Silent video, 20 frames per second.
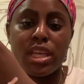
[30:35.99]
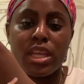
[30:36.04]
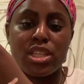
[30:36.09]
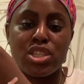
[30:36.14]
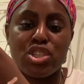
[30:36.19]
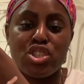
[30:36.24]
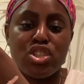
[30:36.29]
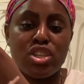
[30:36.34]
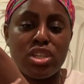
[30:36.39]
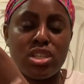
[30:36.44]

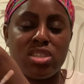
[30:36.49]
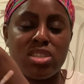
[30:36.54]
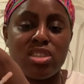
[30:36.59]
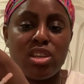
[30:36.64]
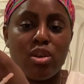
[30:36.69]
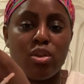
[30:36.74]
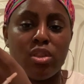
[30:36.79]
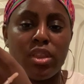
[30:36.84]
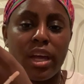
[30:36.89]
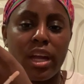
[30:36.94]
It's just
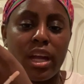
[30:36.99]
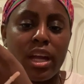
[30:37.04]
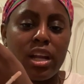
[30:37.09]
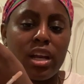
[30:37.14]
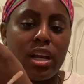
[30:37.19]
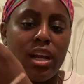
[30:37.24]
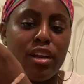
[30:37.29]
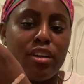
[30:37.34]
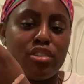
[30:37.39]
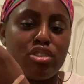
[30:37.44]
still that
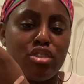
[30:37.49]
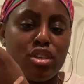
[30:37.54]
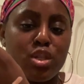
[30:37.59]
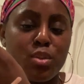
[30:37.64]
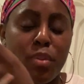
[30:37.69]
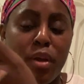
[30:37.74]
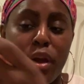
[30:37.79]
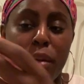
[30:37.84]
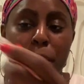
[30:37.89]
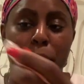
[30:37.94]
clear
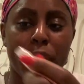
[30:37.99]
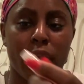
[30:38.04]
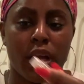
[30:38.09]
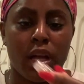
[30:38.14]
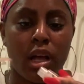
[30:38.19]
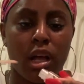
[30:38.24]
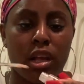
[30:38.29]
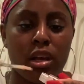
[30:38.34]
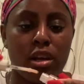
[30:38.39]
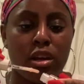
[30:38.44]
transparent pink
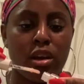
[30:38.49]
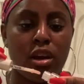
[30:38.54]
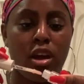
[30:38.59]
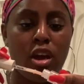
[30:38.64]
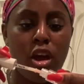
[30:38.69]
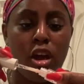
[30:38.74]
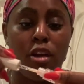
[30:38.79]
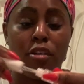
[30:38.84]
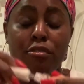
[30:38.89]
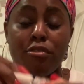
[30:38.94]
color
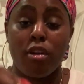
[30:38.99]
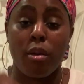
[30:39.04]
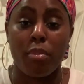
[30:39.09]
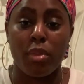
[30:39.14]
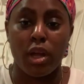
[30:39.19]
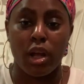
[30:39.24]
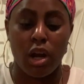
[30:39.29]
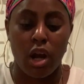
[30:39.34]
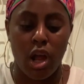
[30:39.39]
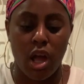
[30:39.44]
from
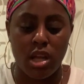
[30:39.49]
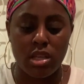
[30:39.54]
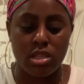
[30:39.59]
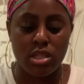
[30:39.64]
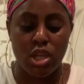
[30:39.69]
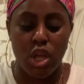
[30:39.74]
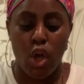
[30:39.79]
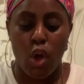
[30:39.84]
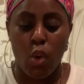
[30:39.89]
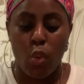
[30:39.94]
the gloss,